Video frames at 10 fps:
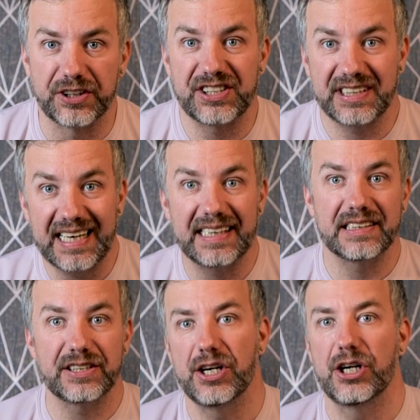
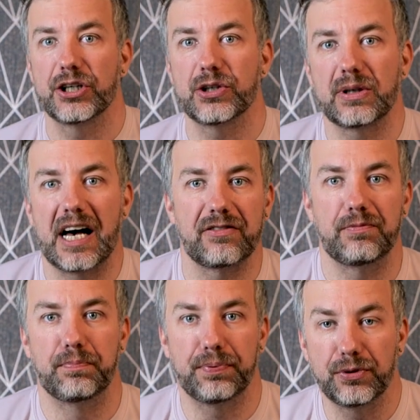stand, you'll
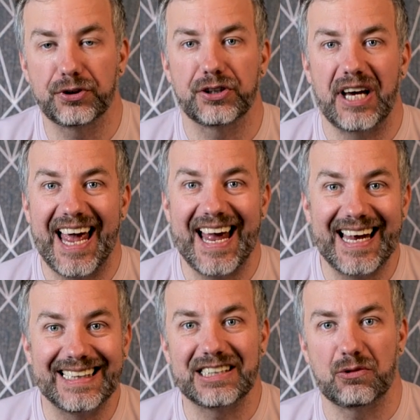have boot
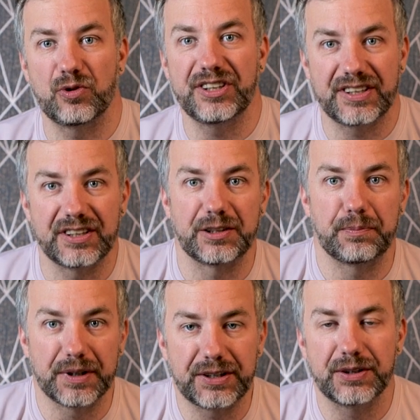and reset
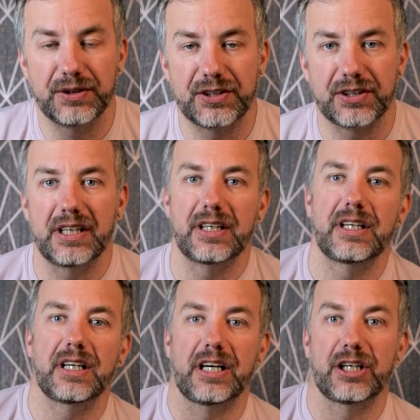buttons
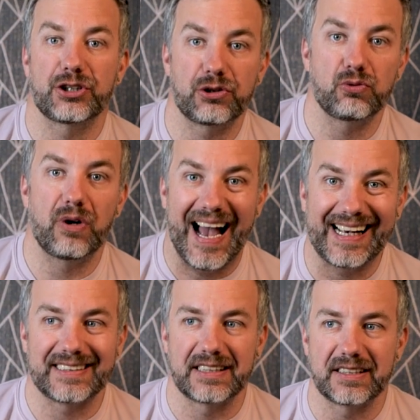to
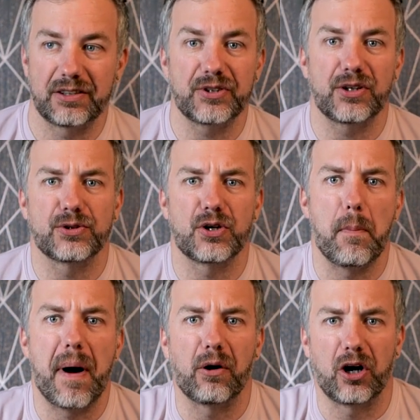access. There is also a
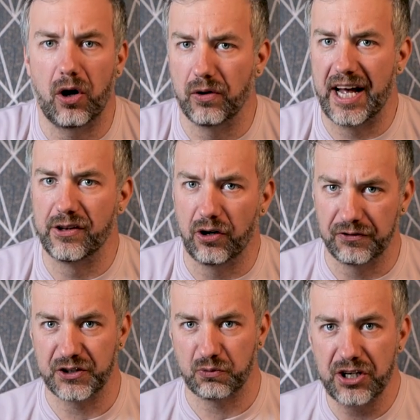power on and
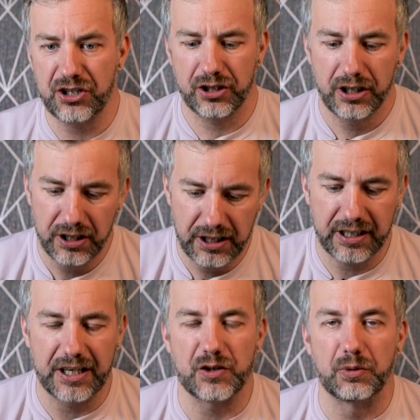off switch in
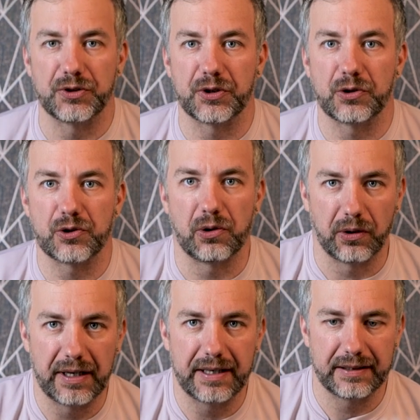case you want to
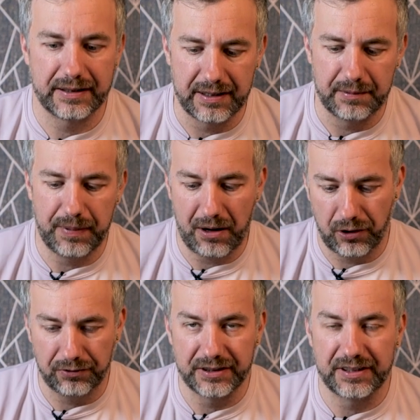control the
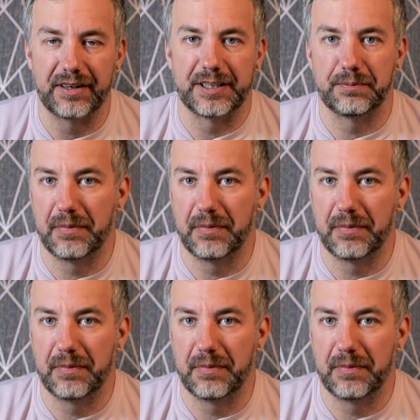power of this device